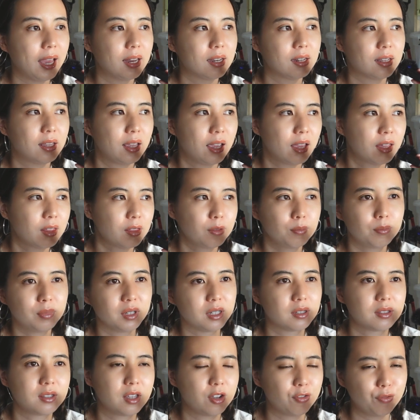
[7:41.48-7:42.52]
And again,
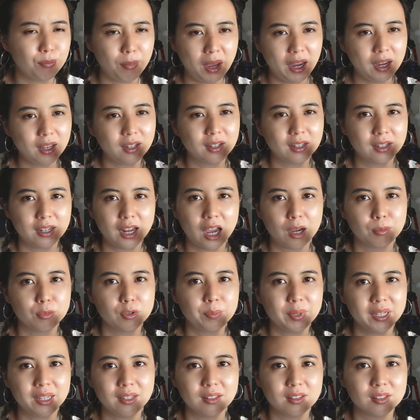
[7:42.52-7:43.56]
because they've made enamel
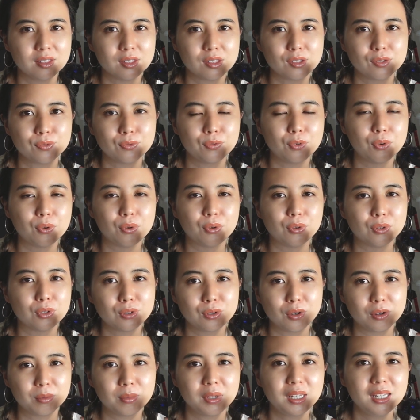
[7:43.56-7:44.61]
pins for
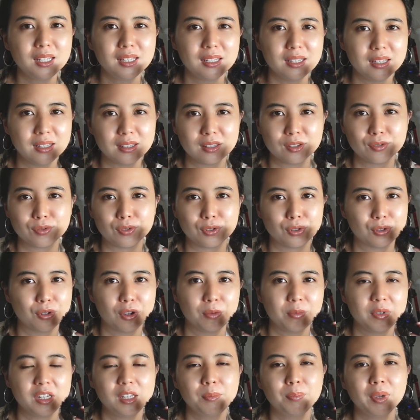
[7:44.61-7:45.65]
so many years and for so
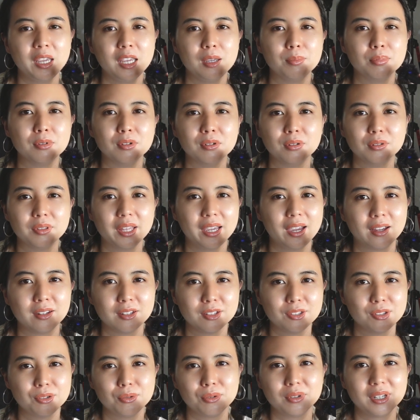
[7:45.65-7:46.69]
many people, they
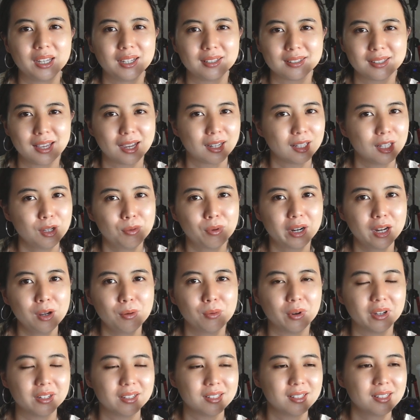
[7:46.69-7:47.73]
understood exactly what I
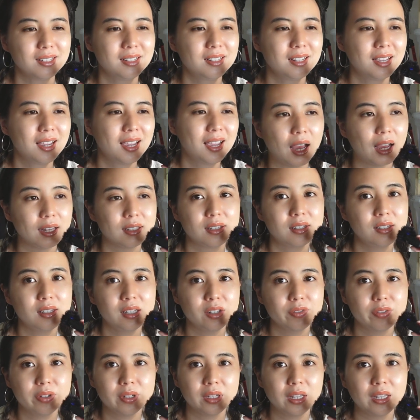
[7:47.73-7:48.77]
wanted. I didn't
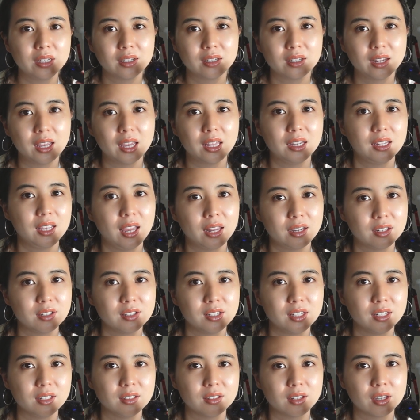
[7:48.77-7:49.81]
even need any
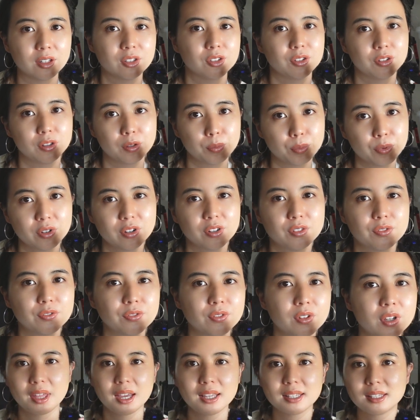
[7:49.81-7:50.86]
editing done to the
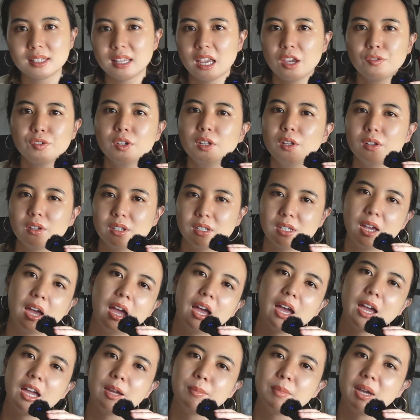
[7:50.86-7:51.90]
proof. That saved a lot of
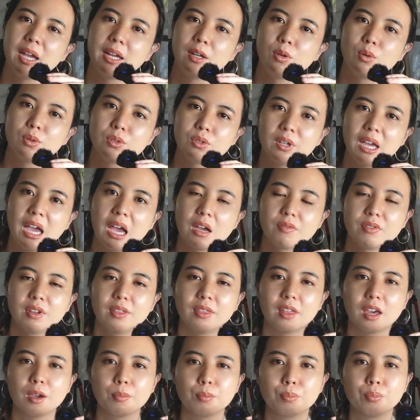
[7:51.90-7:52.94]
time, and also having
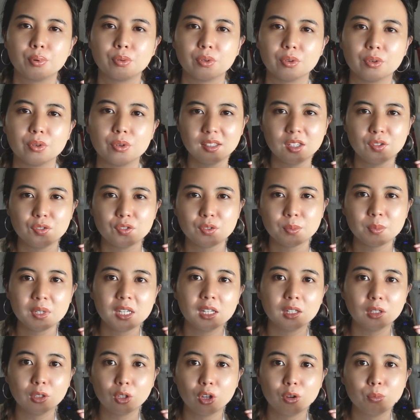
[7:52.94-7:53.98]
that proof gives me
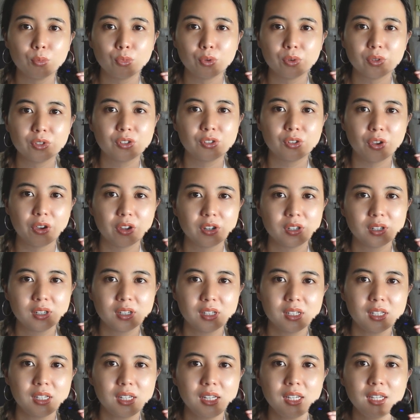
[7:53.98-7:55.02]
a lot more
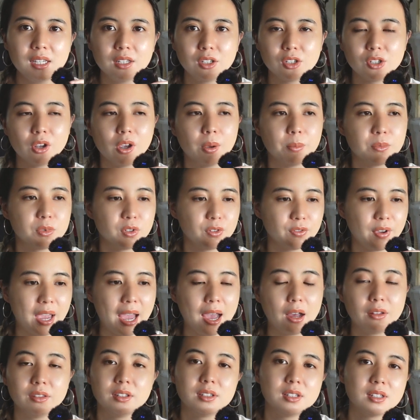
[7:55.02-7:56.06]
certainty in terms of
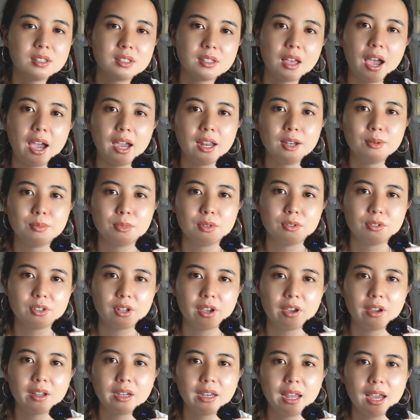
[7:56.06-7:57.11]
how the design will
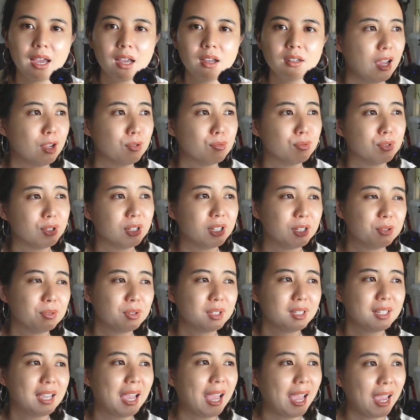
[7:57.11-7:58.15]
turn out. I really,
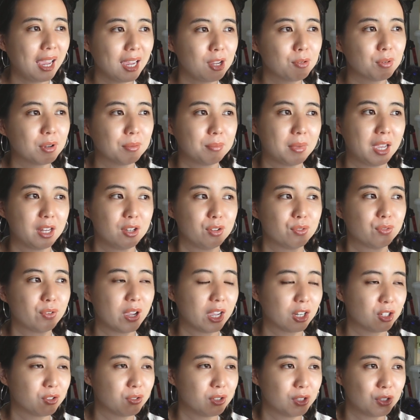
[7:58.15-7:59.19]
really hate when
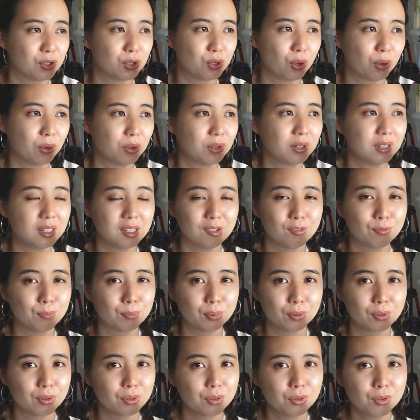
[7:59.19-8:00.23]
manufacturers don't give
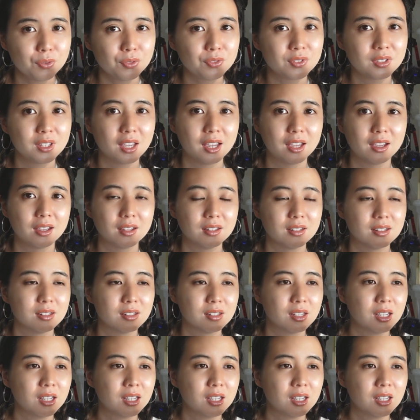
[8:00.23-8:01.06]
proofs and